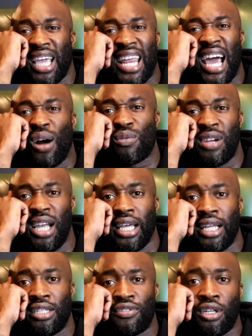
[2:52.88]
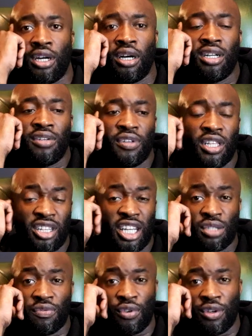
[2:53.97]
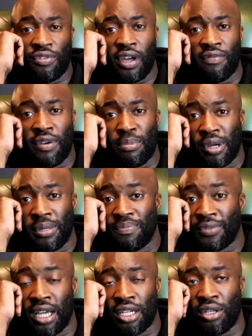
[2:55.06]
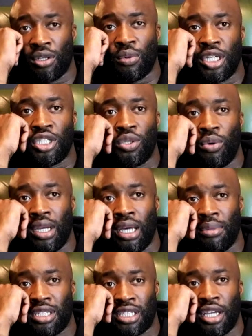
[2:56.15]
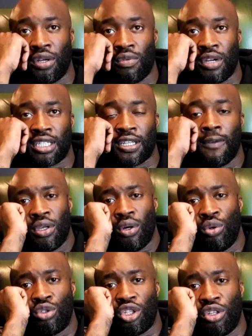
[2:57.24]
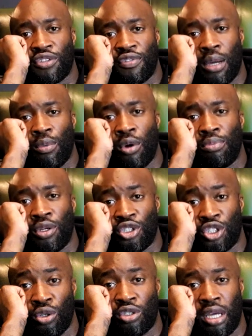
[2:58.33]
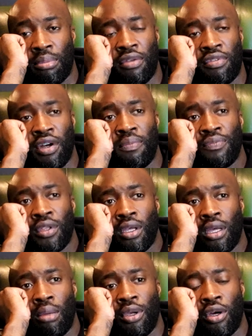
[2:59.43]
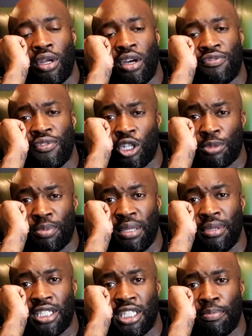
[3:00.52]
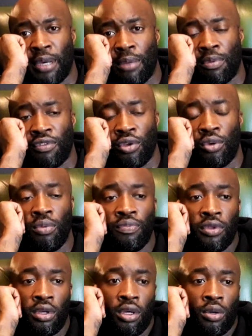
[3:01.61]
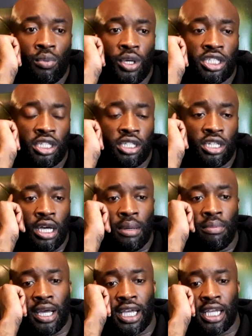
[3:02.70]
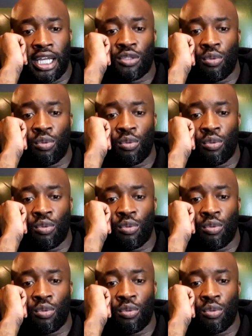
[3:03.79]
out really into the for the Tyson Fury fight in February. I don't know what he's doing. It's taking a risk. Also, this fight won't be on Showtime either. It'll be on a Fox PBC pay-per-view, which is, I guess,